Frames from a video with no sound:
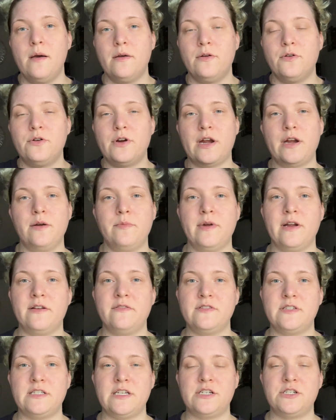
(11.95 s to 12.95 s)
Create Your
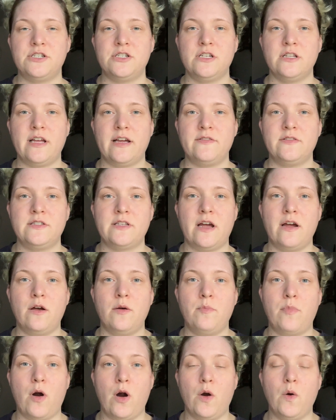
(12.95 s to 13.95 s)
Manifestation
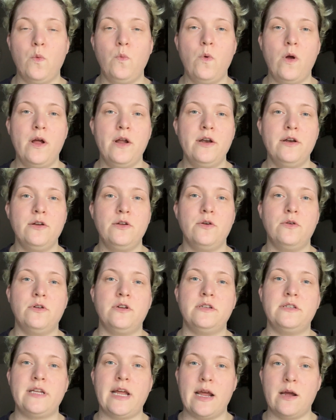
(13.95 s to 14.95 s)
Lifestyle Part 1. Go
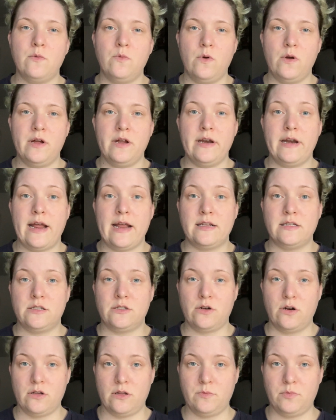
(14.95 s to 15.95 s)
to day one and
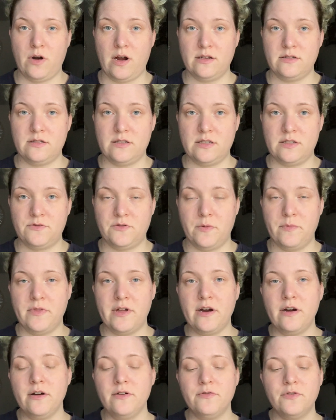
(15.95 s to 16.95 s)
start the process from
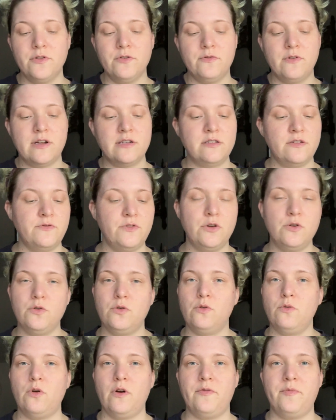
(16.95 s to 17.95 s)
there. For the rest of you
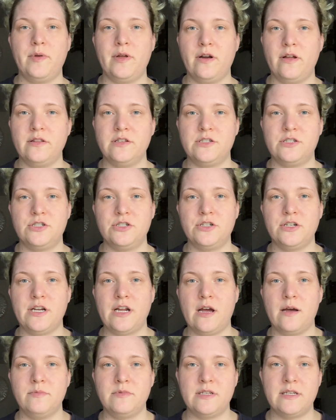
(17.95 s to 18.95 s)
who have been on this
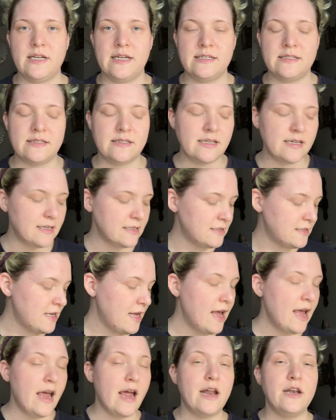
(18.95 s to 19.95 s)
journey up to day six
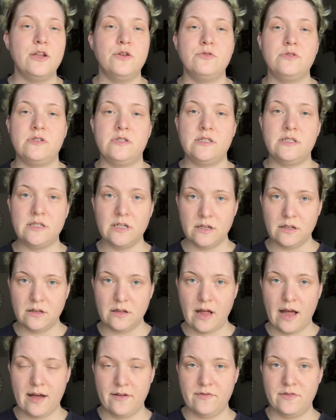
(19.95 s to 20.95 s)
and you
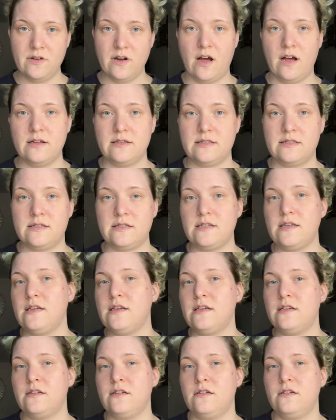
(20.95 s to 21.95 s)
still have not
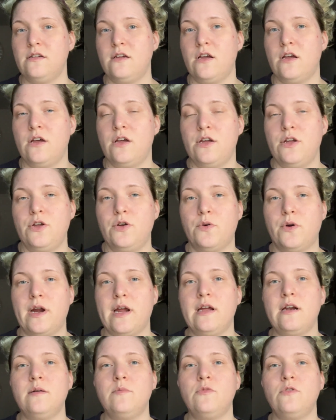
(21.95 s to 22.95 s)
seen your
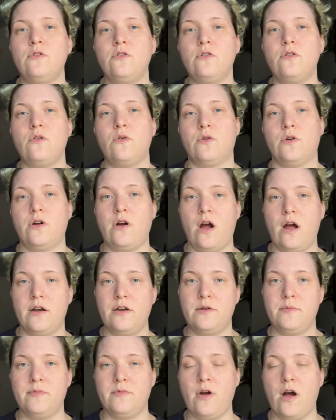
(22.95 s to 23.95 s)
animal or
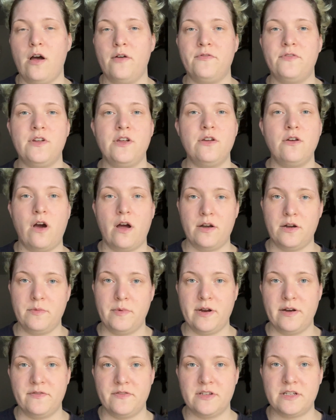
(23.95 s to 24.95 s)
gotten your coffee, gotten your
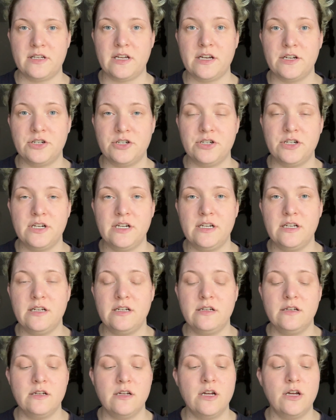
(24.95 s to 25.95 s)
manifestation,